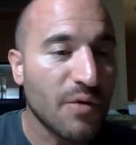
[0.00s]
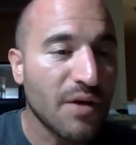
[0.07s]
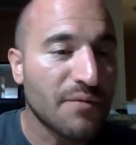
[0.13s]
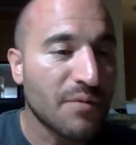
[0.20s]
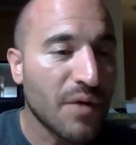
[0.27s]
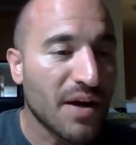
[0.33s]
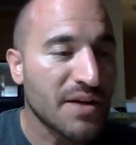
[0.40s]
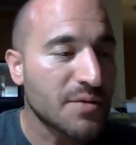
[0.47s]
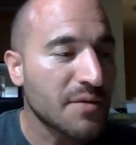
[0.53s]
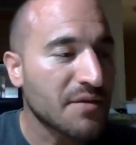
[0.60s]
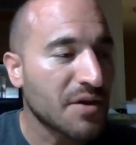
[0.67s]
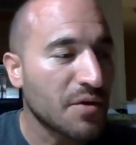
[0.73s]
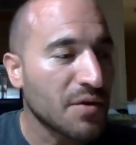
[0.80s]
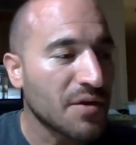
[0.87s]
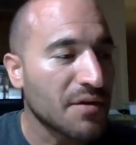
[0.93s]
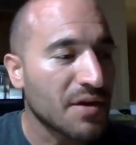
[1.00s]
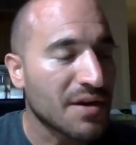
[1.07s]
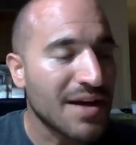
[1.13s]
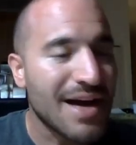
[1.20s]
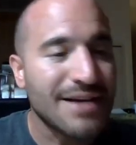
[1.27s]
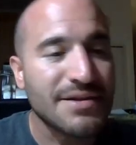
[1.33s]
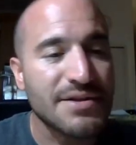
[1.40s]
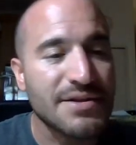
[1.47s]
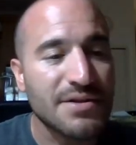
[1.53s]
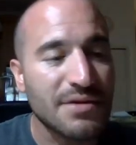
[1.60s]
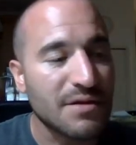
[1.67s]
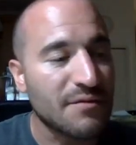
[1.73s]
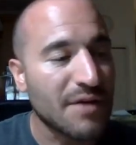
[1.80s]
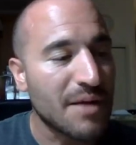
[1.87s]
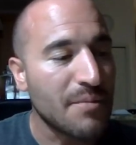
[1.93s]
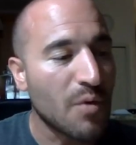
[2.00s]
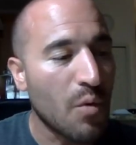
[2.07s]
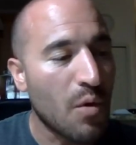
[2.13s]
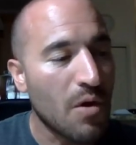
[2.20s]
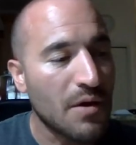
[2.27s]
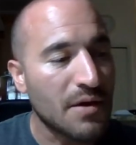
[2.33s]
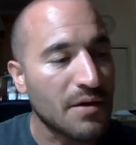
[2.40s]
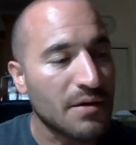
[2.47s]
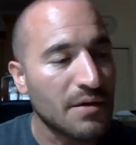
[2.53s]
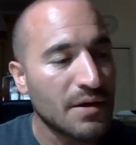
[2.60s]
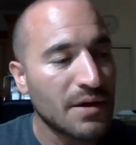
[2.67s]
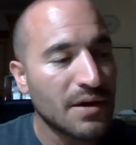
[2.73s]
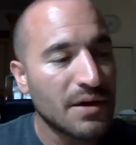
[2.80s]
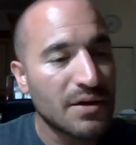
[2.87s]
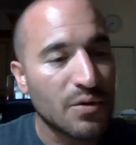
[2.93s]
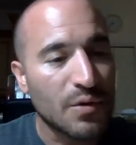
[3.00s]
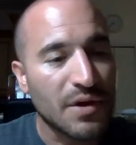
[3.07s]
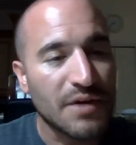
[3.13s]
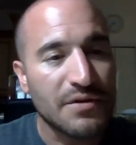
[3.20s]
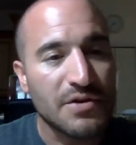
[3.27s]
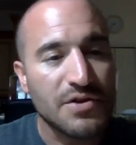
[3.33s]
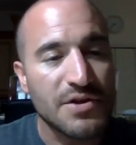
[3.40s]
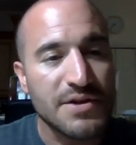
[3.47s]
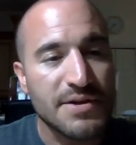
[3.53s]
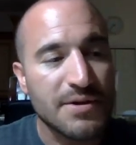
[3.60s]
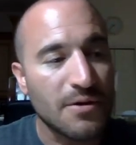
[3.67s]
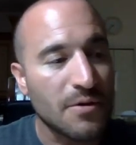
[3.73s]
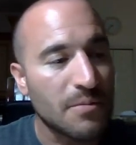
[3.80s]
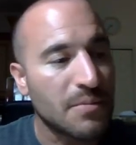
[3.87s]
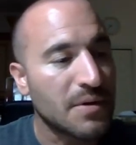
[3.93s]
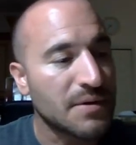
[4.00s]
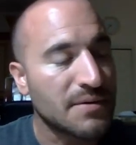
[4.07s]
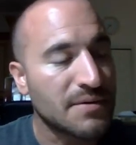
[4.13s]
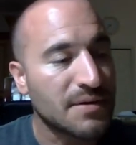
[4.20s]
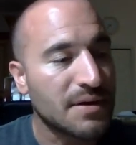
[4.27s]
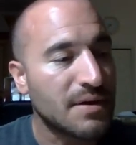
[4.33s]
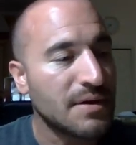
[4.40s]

I guess we have to go to the Cactus League, find Milwaukee, in order to get the cheese curd. But